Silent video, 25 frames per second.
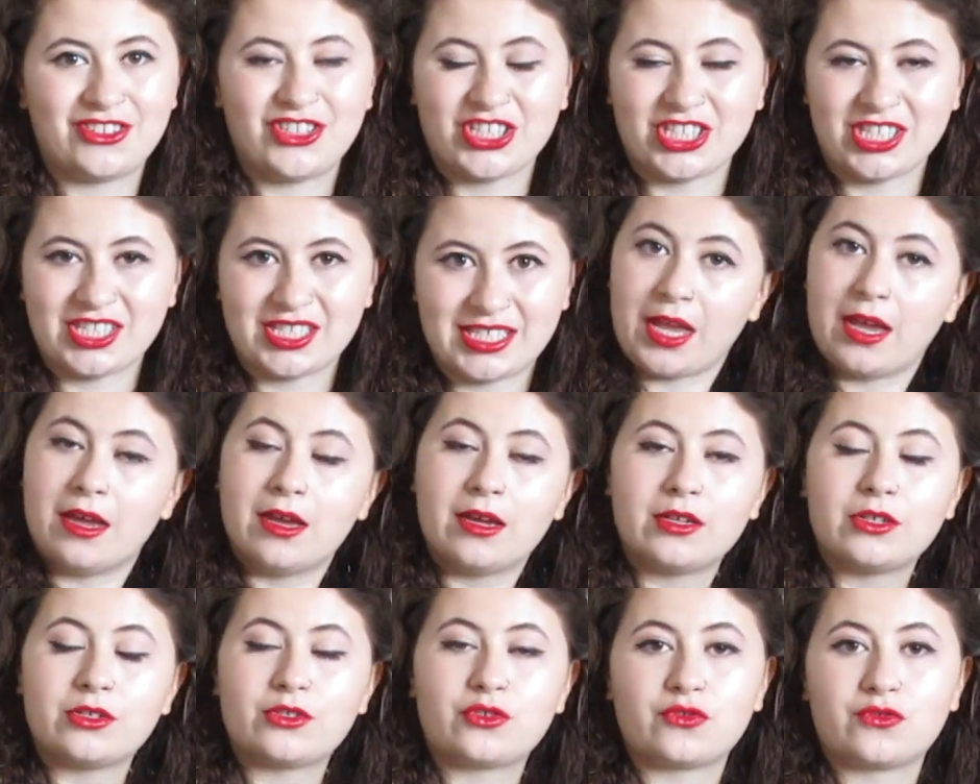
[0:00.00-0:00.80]
Just
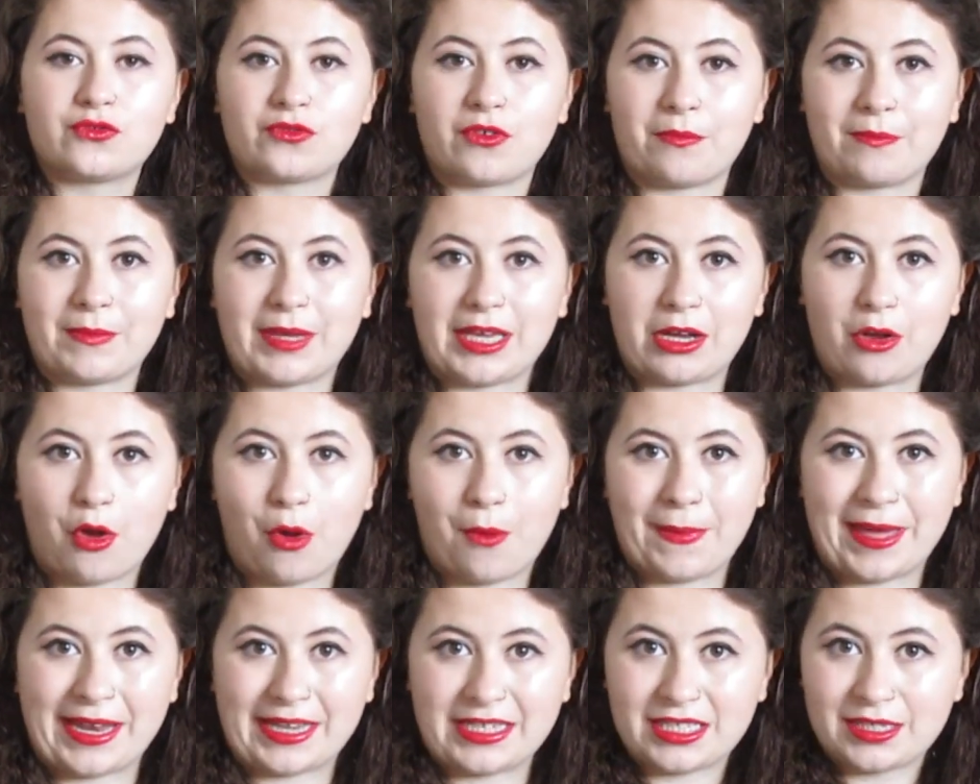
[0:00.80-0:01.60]
drop me a
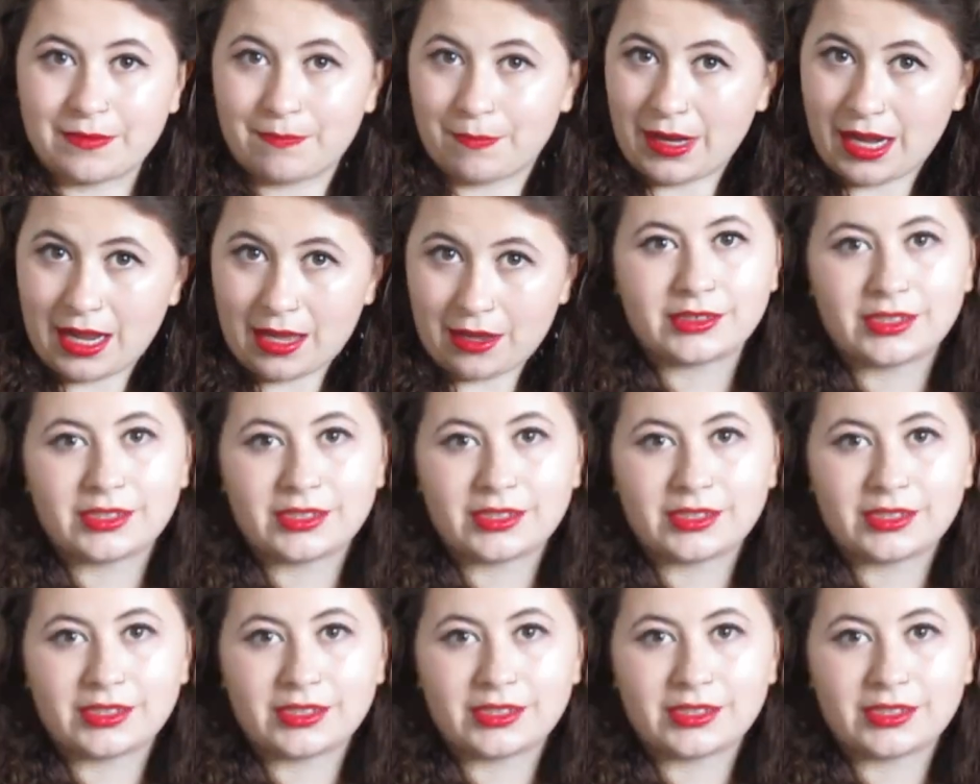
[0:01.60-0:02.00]
comment below.